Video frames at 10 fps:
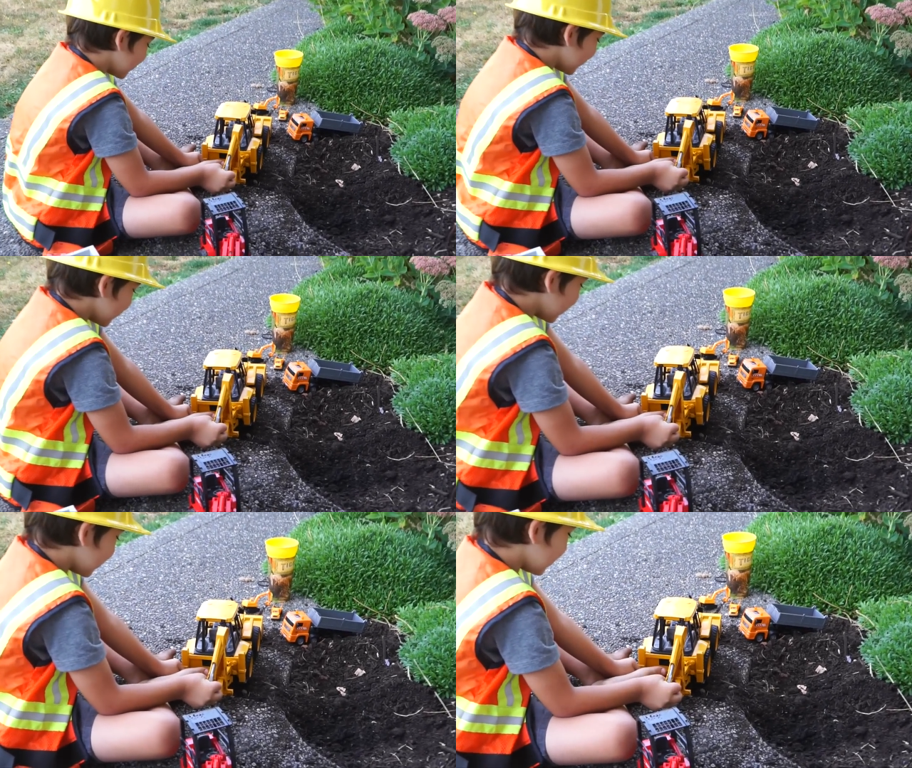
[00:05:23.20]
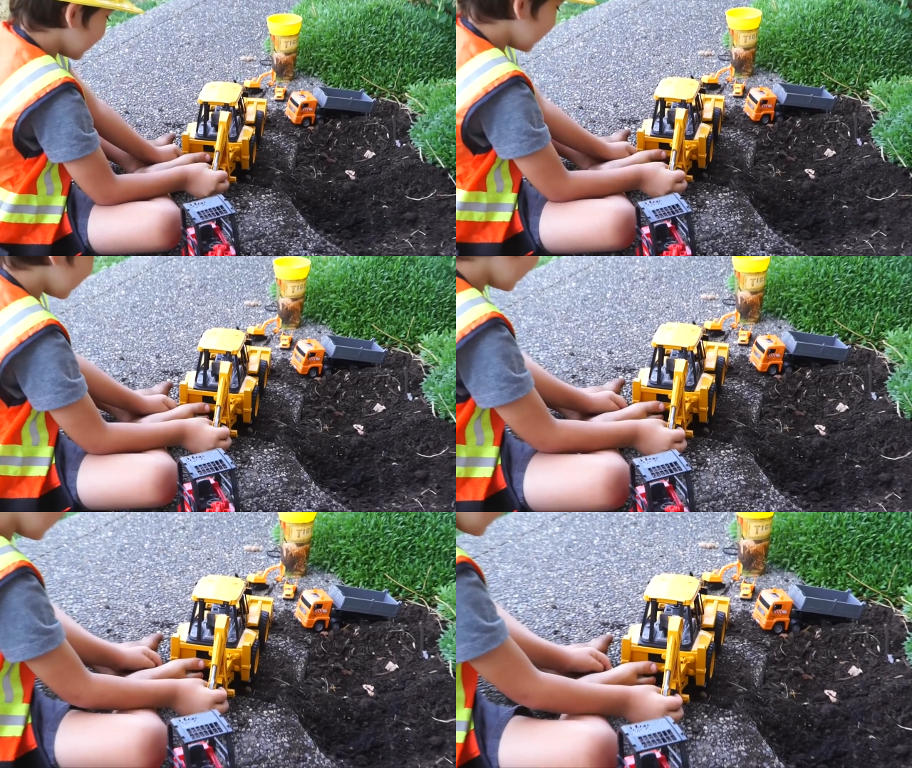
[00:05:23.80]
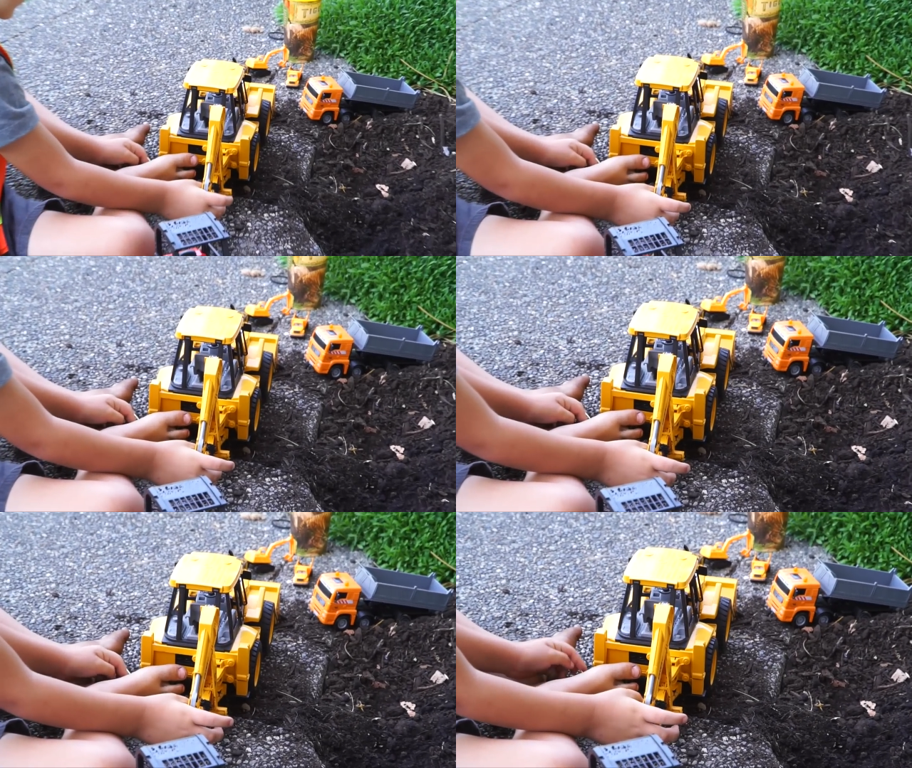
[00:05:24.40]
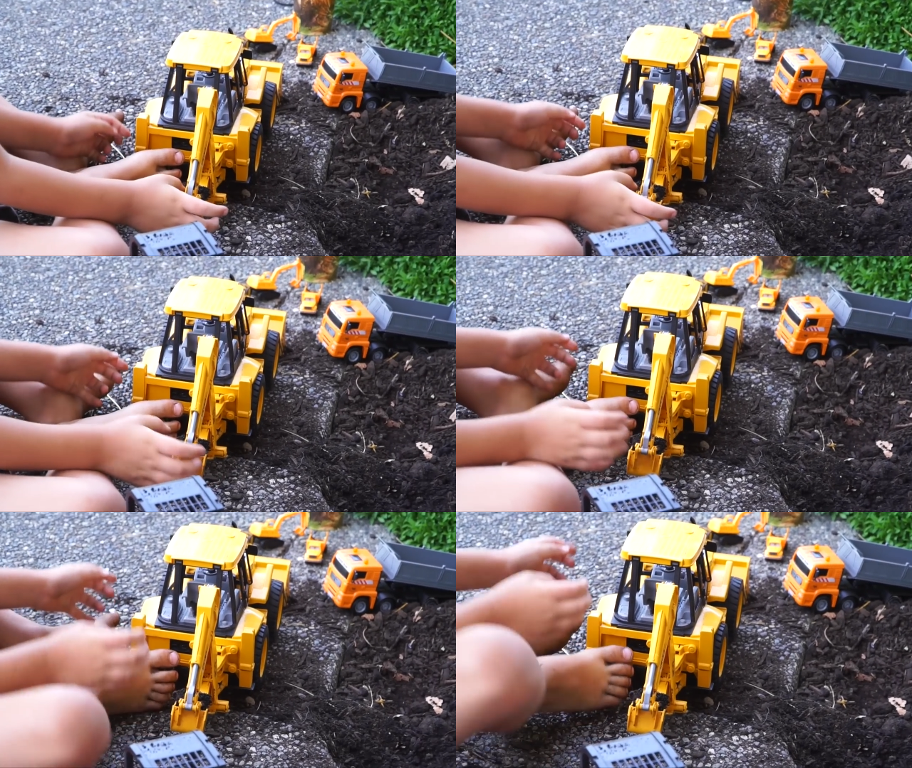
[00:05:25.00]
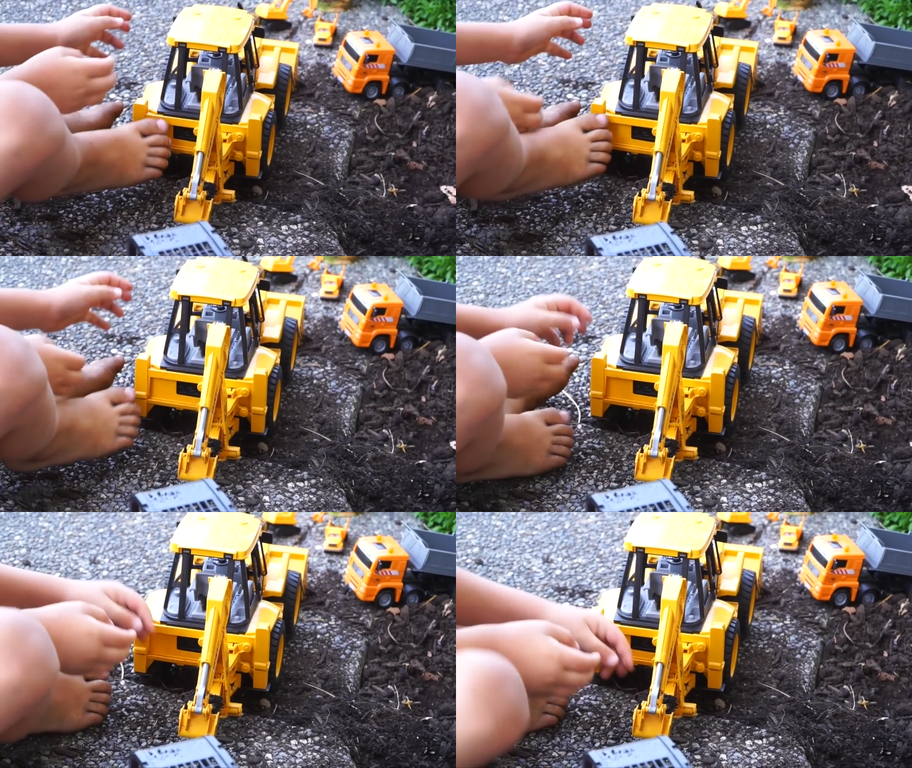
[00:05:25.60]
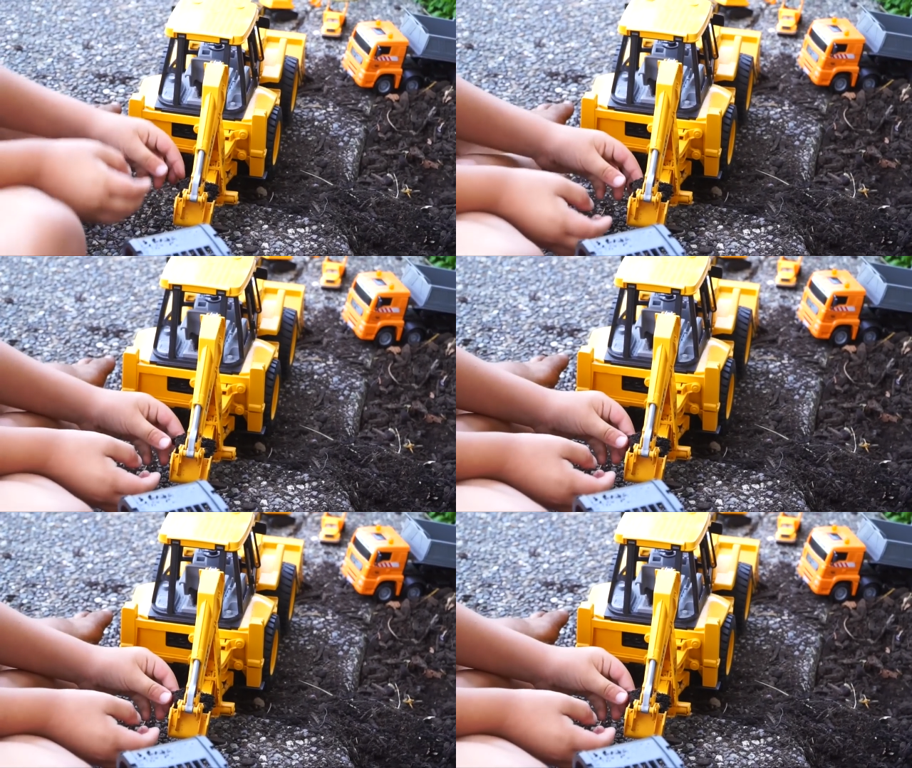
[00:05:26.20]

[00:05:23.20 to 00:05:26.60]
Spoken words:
(no speaker visible)